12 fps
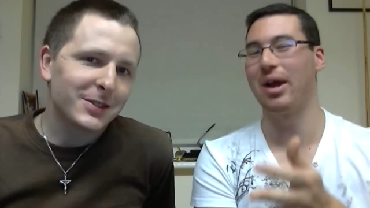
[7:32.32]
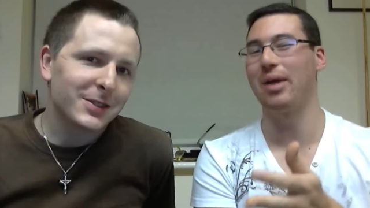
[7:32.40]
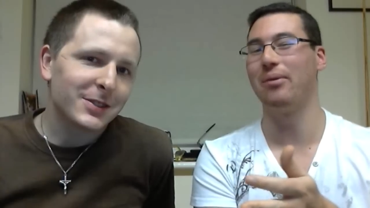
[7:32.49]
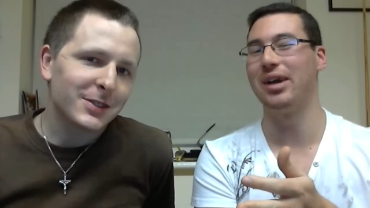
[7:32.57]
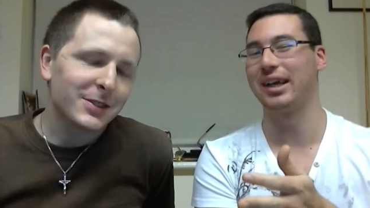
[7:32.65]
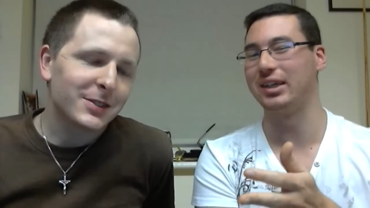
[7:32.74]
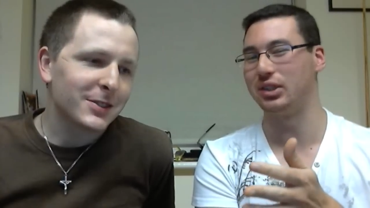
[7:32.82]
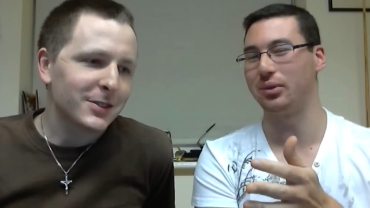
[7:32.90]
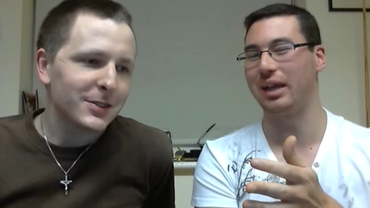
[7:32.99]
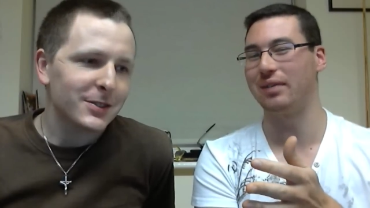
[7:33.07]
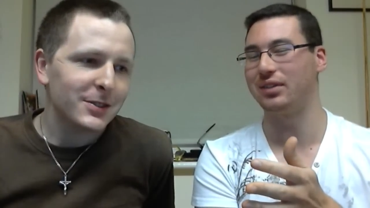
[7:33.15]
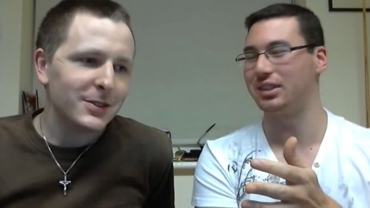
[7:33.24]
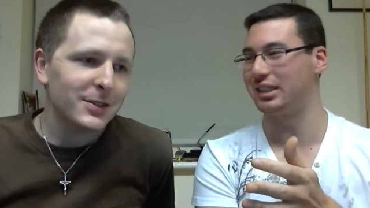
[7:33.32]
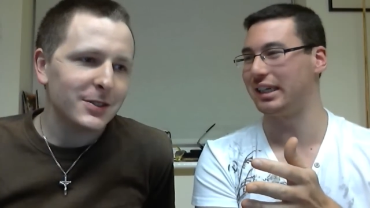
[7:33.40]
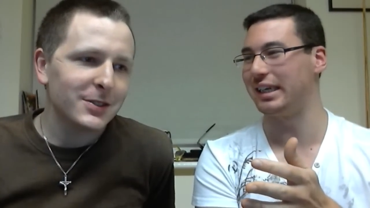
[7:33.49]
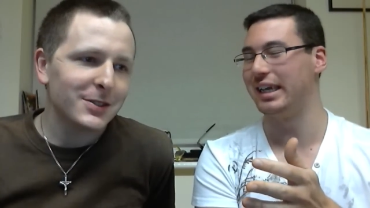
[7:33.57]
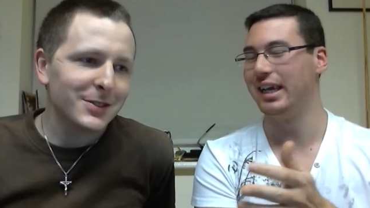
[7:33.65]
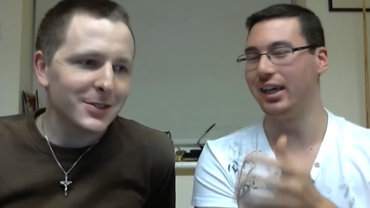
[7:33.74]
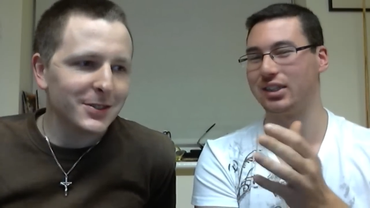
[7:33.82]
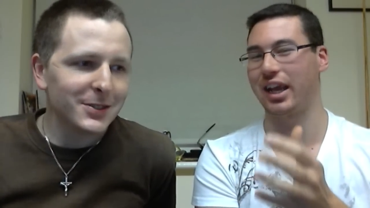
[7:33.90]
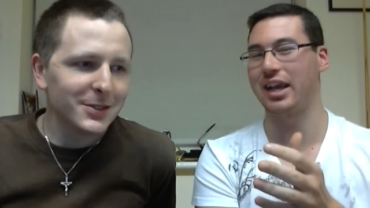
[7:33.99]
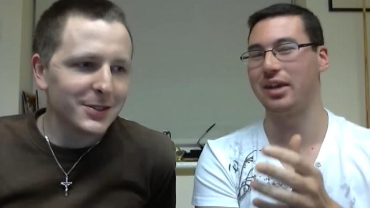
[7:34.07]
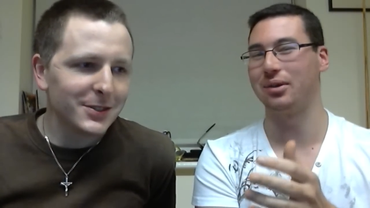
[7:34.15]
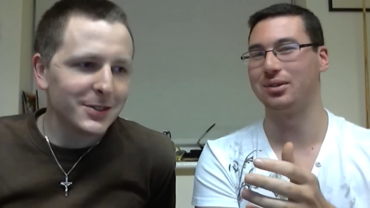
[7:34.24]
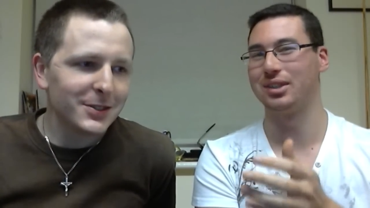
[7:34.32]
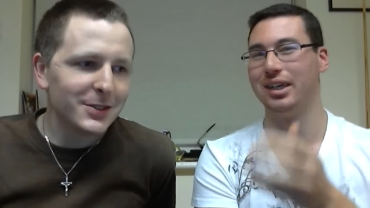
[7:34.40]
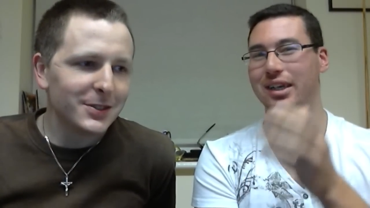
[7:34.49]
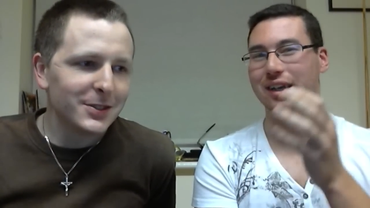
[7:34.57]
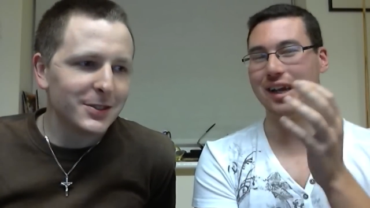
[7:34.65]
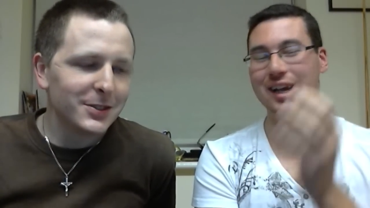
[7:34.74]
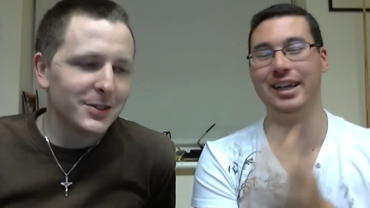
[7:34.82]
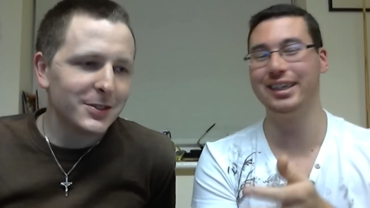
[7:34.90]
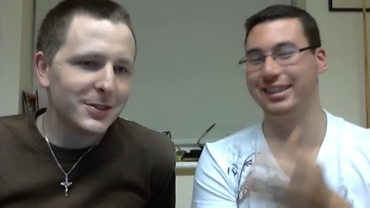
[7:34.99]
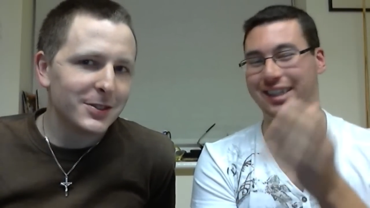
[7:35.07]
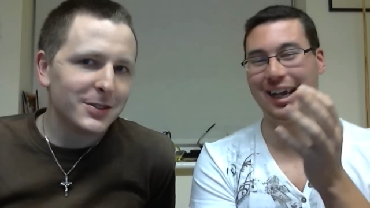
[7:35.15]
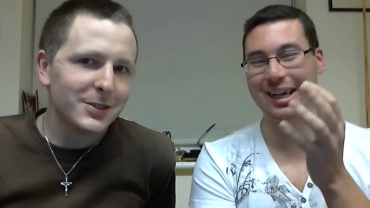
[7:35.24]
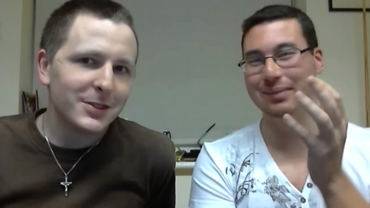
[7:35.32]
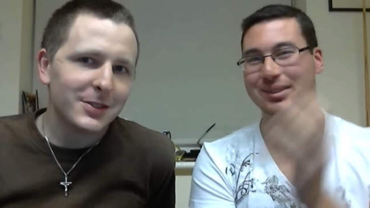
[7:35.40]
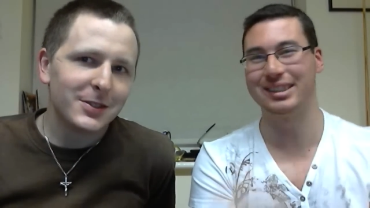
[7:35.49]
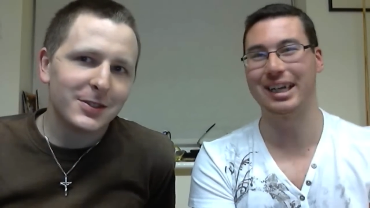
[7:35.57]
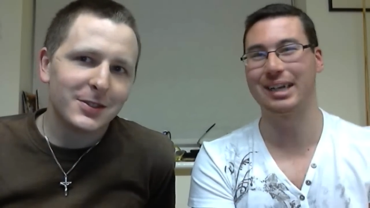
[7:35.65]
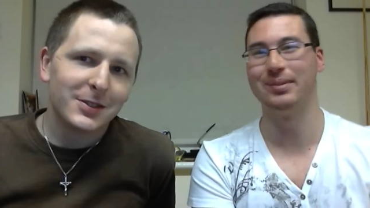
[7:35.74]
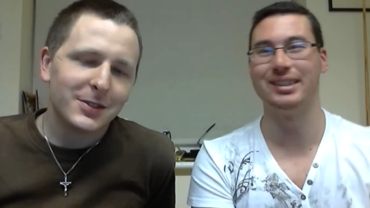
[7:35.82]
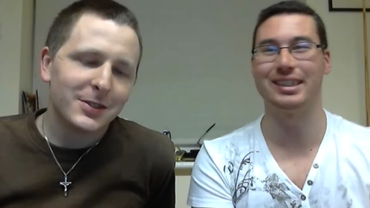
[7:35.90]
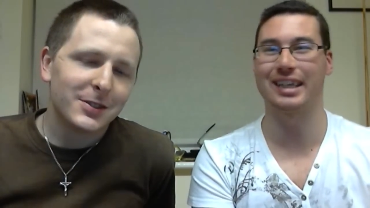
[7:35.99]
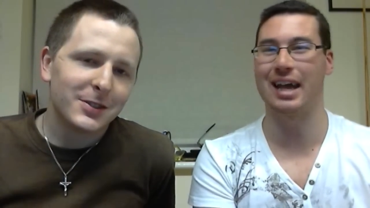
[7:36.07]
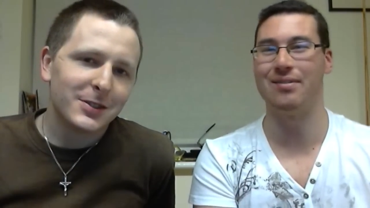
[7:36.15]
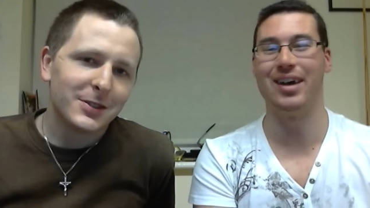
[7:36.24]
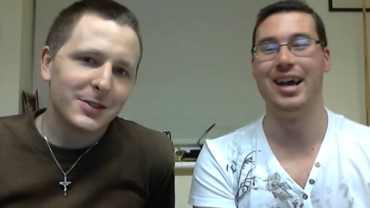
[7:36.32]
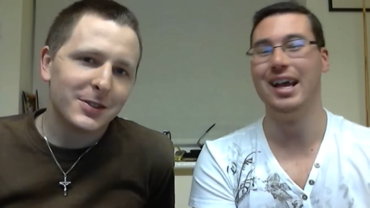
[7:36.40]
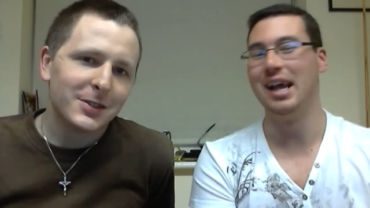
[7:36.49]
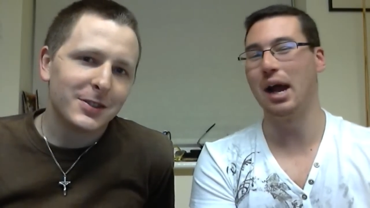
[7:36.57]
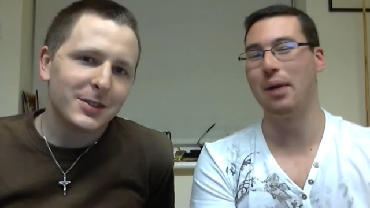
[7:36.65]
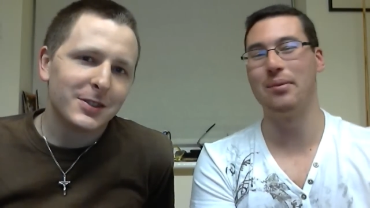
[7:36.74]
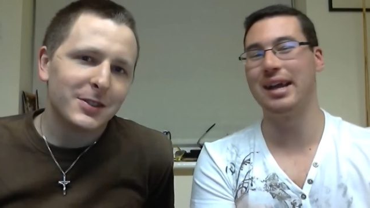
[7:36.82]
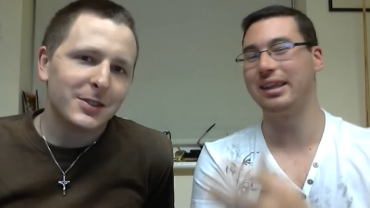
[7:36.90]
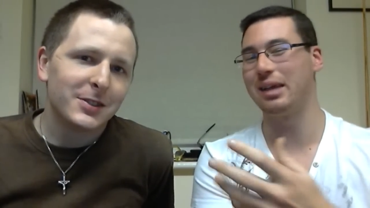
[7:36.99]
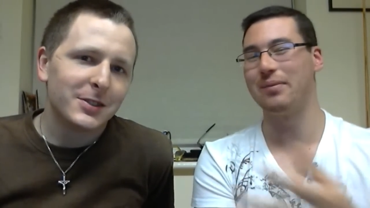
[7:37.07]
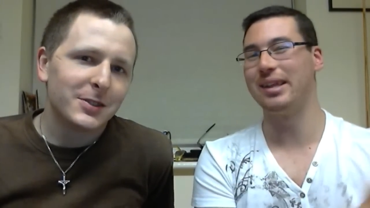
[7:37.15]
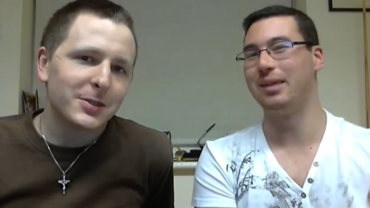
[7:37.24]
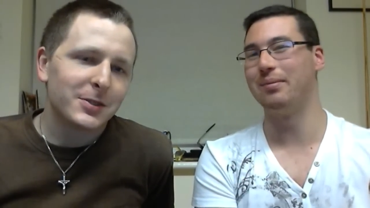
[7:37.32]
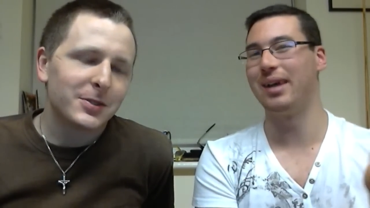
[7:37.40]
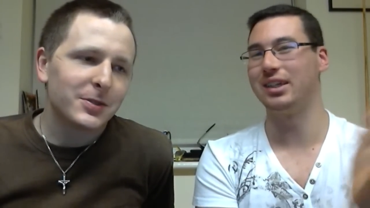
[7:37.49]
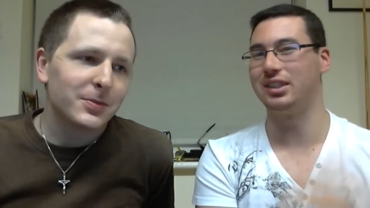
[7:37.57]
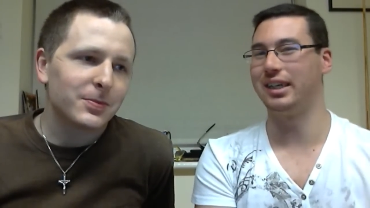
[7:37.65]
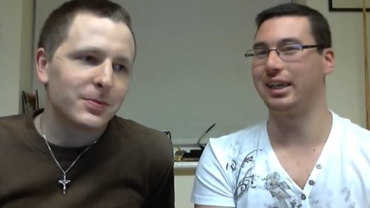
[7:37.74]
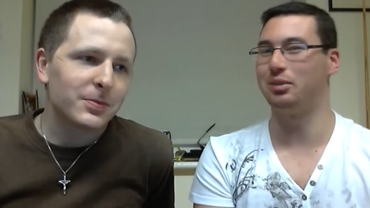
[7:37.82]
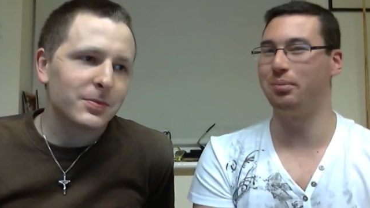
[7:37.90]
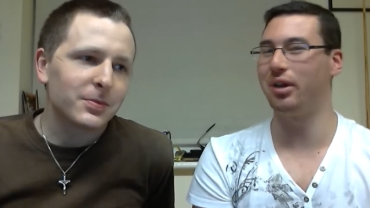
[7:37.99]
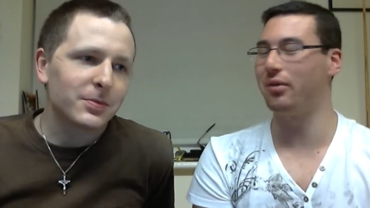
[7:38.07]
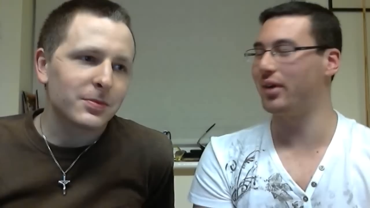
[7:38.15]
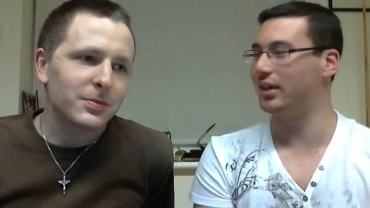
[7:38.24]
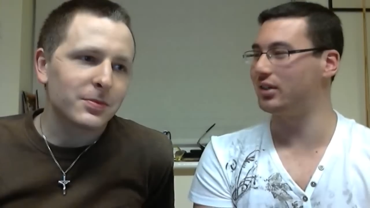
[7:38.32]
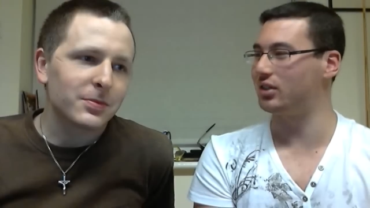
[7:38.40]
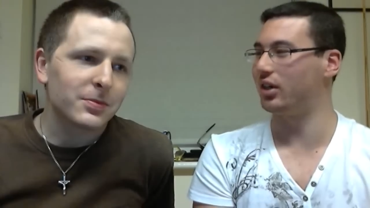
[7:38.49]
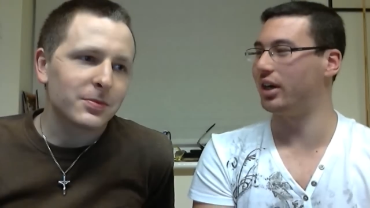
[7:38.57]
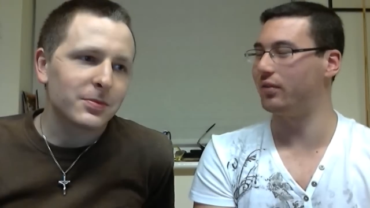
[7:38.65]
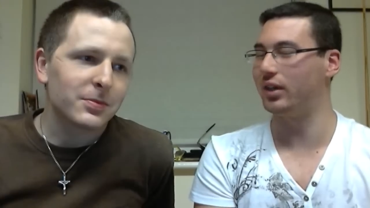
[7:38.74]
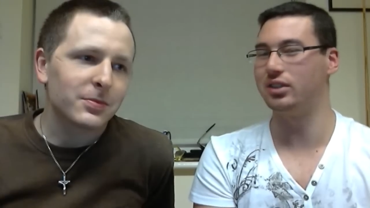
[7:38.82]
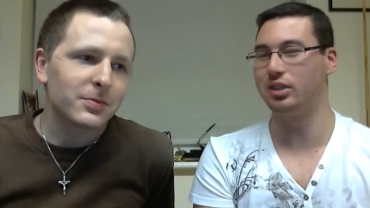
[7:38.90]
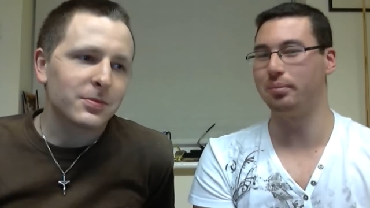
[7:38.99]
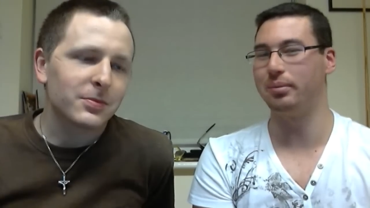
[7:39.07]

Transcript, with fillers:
Speaker 1: mic workers you'll ever see as heels in the same segment together. And we had them in the match next. Bully Ray and Steiner versus